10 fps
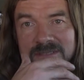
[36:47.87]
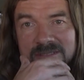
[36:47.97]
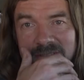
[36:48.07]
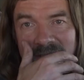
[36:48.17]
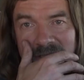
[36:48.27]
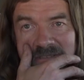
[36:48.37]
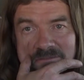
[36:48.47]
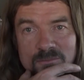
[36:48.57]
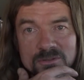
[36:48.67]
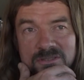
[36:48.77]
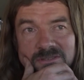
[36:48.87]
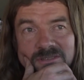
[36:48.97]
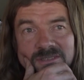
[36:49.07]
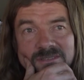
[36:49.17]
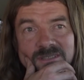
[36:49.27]
younger, much
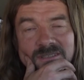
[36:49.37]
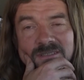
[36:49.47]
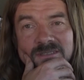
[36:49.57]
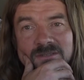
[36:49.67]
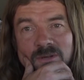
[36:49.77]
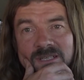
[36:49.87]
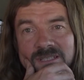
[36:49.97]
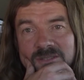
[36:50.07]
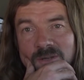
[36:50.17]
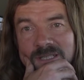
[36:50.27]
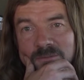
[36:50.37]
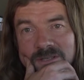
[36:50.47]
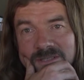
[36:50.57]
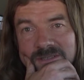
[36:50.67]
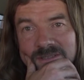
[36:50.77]
younger, 20,
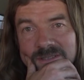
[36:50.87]
21.